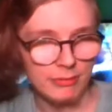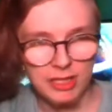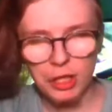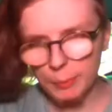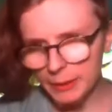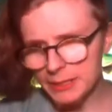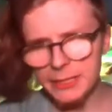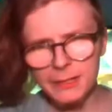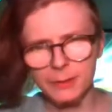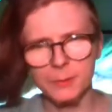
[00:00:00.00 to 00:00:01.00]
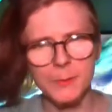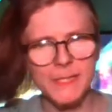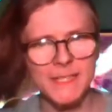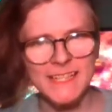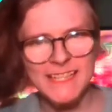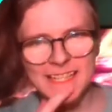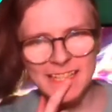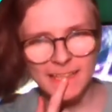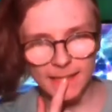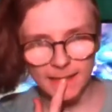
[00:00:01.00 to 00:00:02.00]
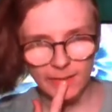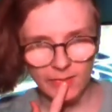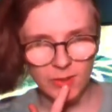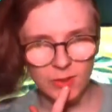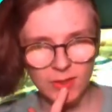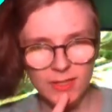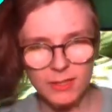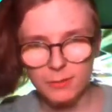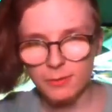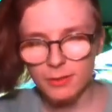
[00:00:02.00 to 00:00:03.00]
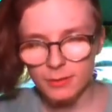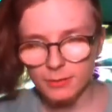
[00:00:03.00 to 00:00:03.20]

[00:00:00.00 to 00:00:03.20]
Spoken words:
Sorry, my teeth look weird. I have a crooked tooth.